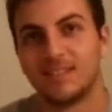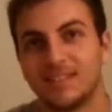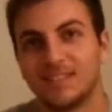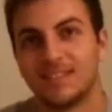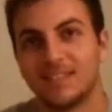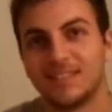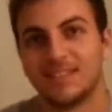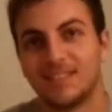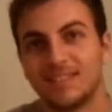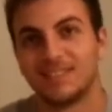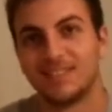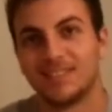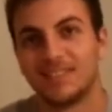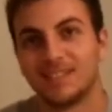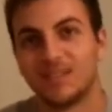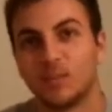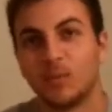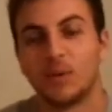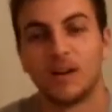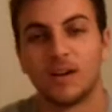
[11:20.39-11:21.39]

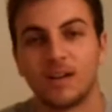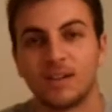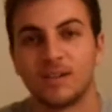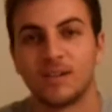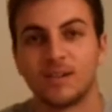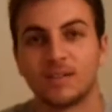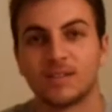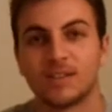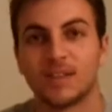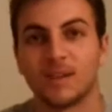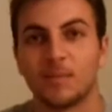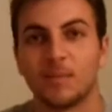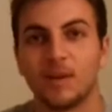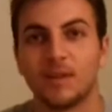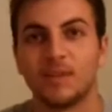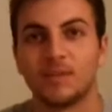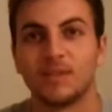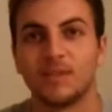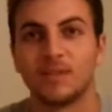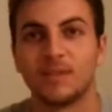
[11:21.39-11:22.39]
Well, I don't know. Is it gonna
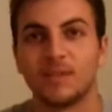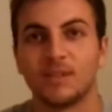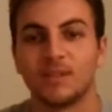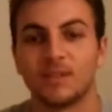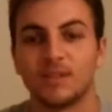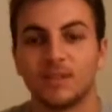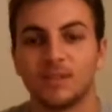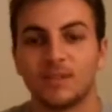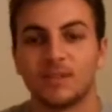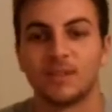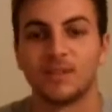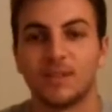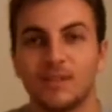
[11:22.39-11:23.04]
benefit you?